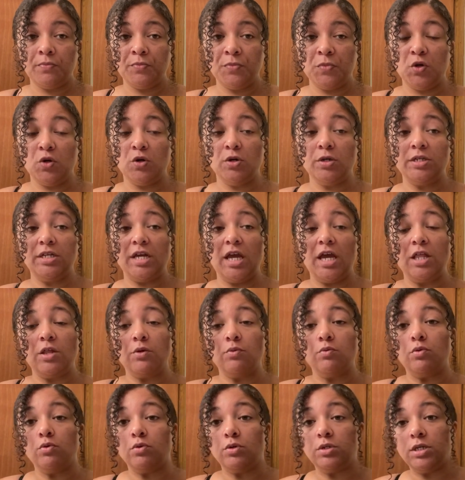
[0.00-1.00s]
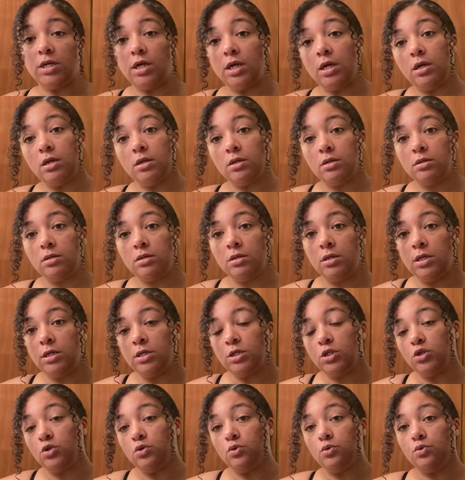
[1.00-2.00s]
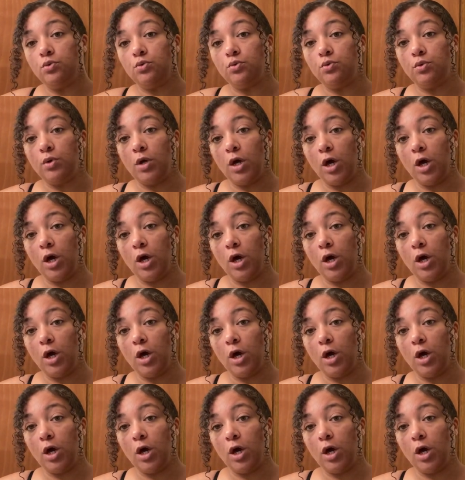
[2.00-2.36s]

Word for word: your daily routine to